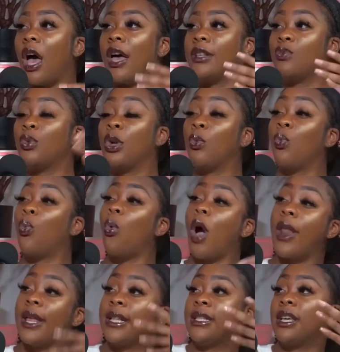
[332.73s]
we're
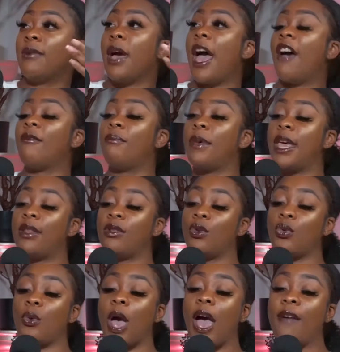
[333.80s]
wanting to have men
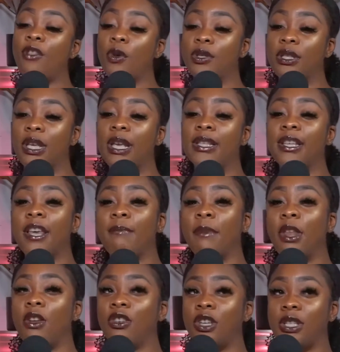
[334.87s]
who have those things and
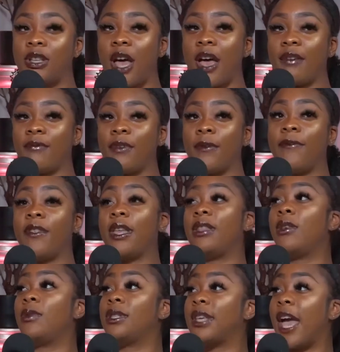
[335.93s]
men are just not fulfilling
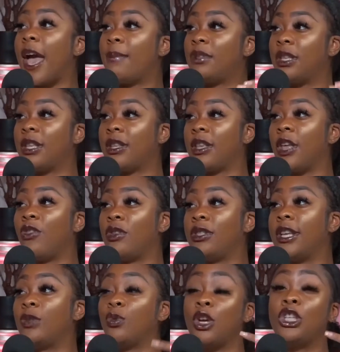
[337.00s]
those gaps to get those
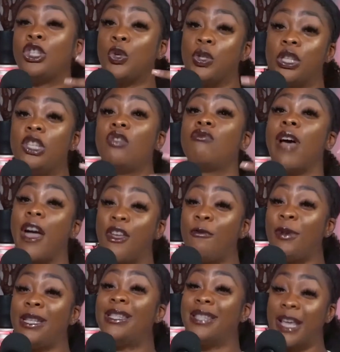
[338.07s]
things, we're choosing to rather
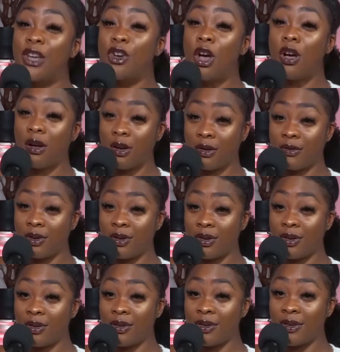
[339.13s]
be single
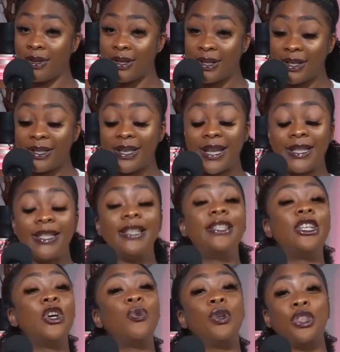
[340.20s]
than to
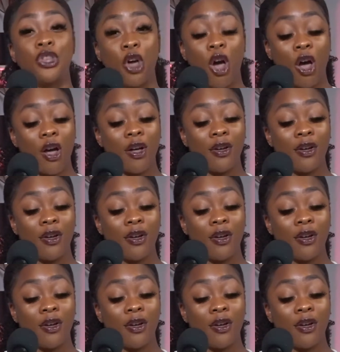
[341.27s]
deal with y'all.